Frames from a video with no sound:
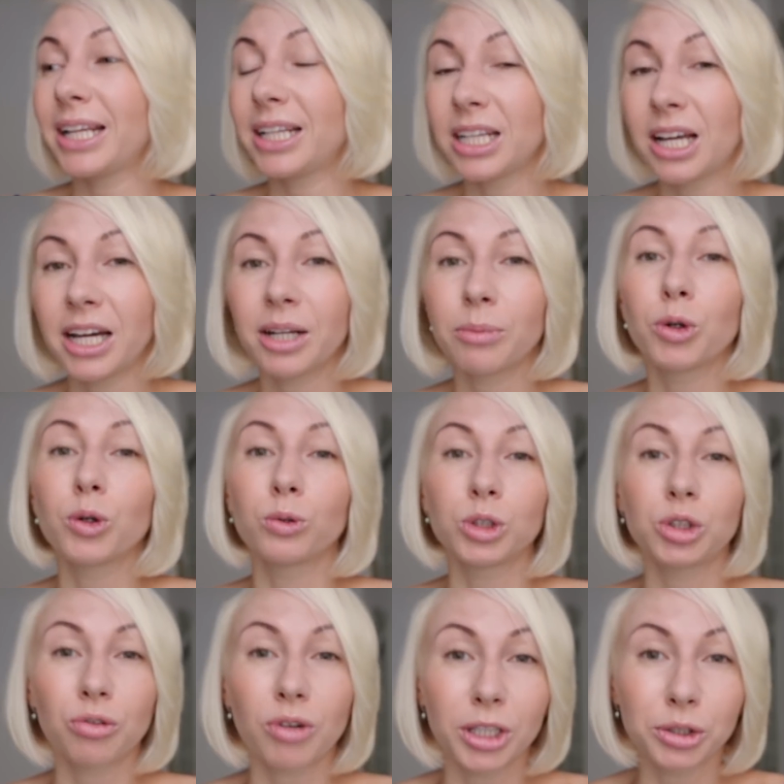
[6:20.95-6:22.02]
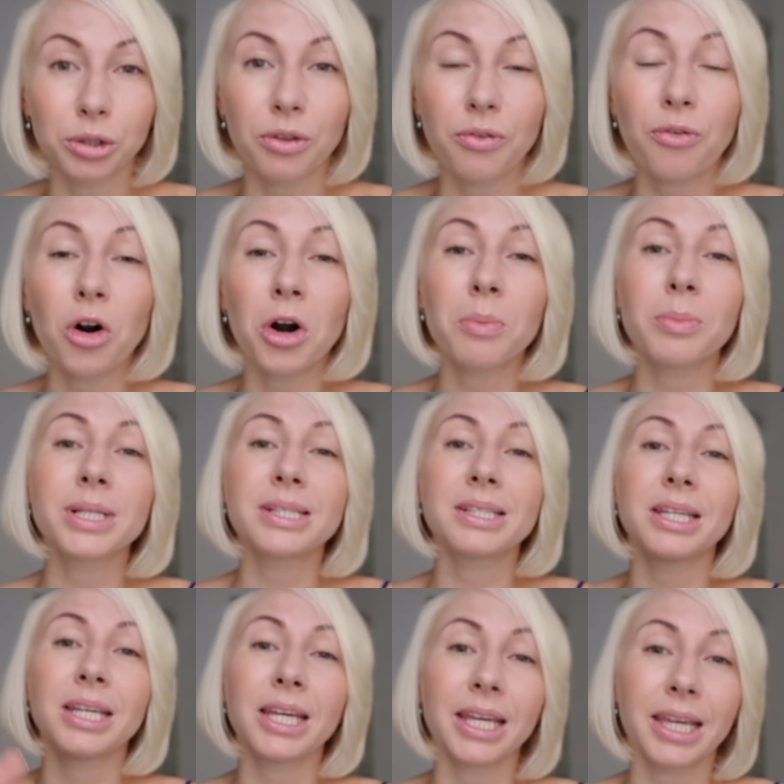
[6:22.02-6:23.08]
At 9, I'm going to run to the
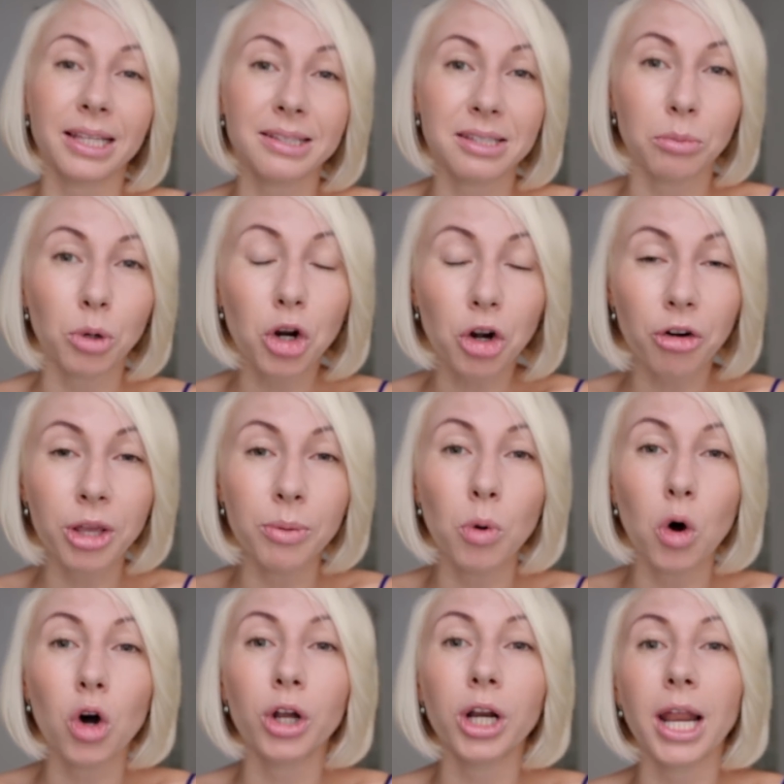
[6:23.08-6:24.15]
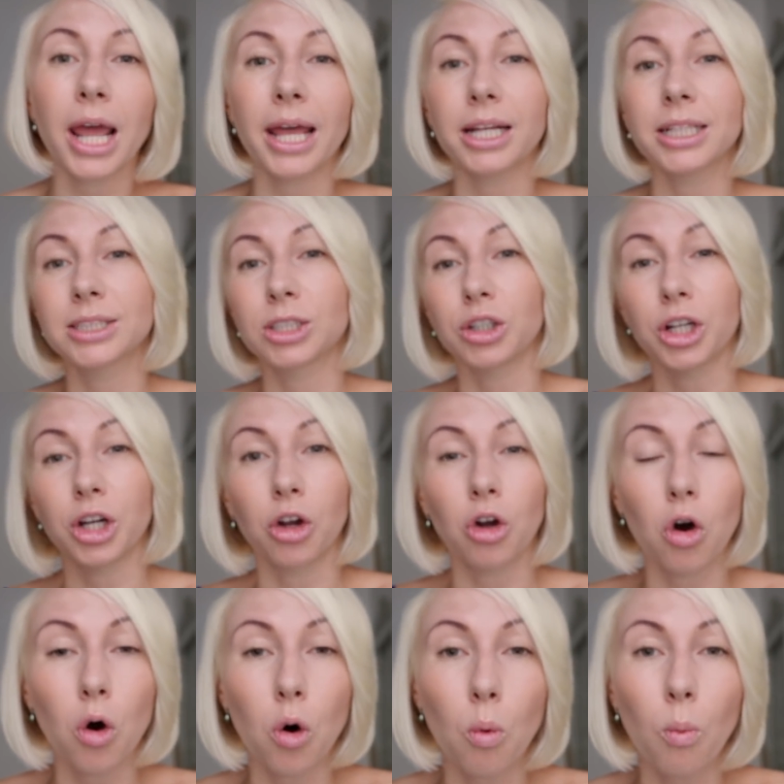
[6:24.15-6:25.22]
pharmacy, get some cream on, and it's gonna
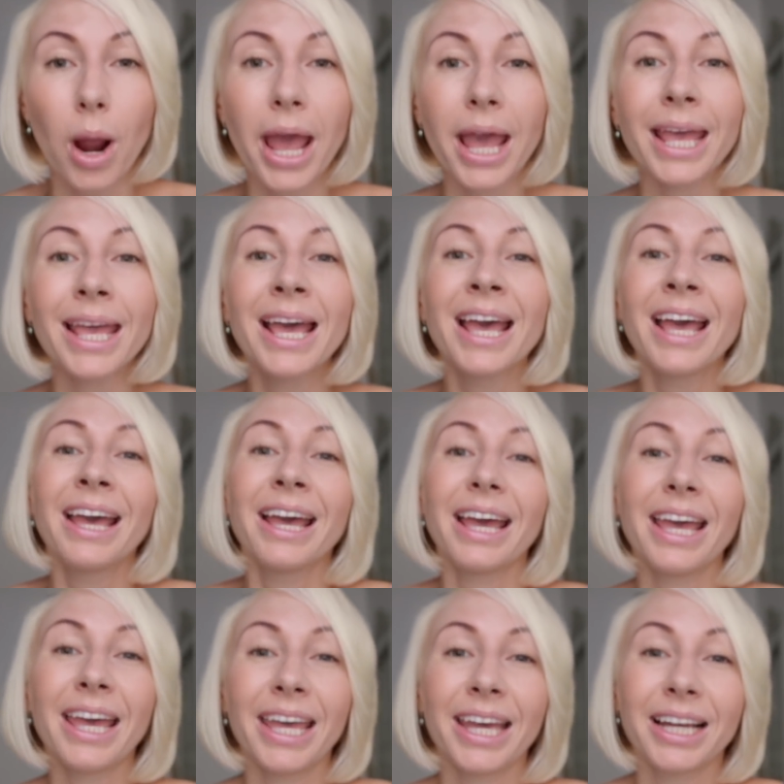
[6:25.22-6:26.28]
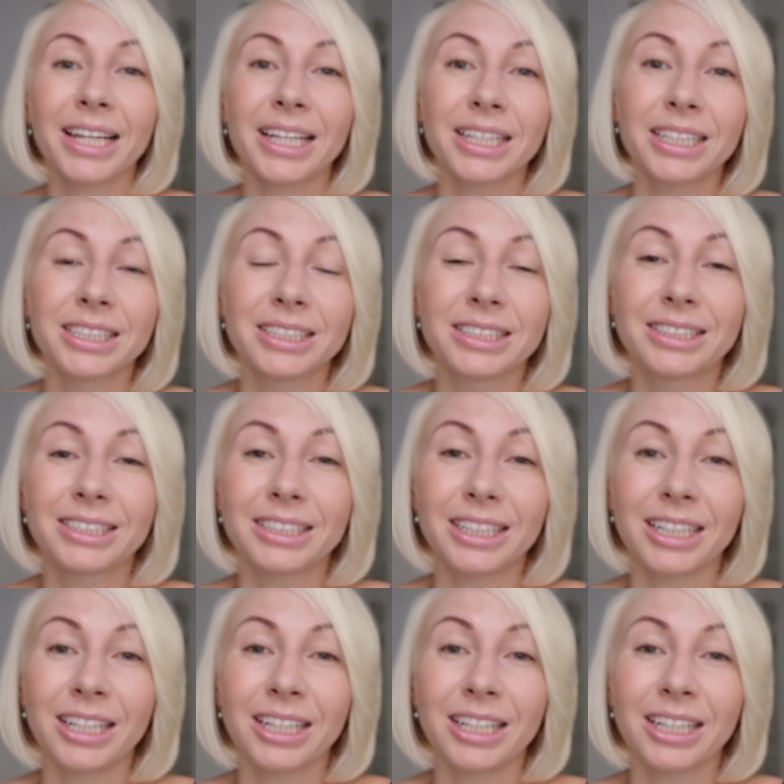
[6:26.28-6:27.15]
go away. And